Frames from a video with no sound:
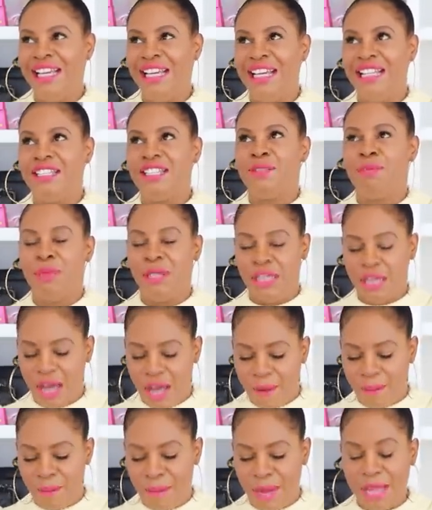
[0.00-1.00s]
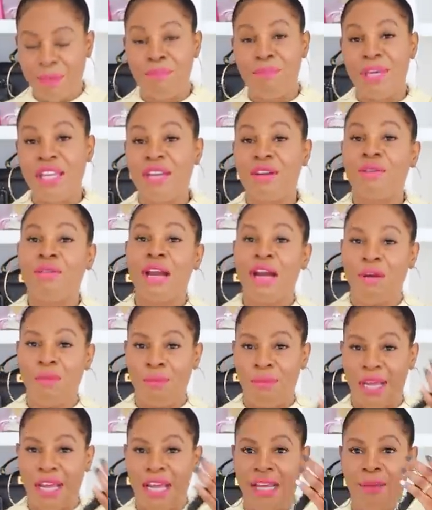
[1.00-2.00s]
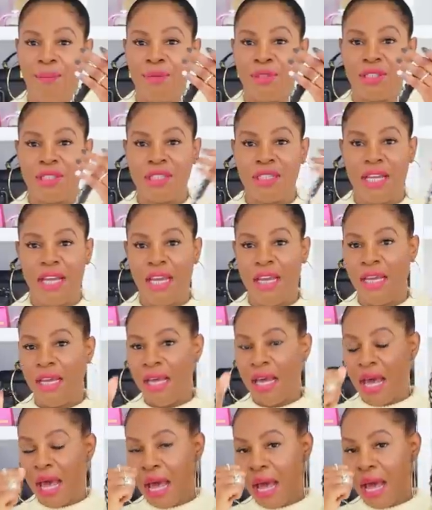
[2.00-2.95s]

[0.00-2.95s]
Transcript: it's become my beat around bag per se.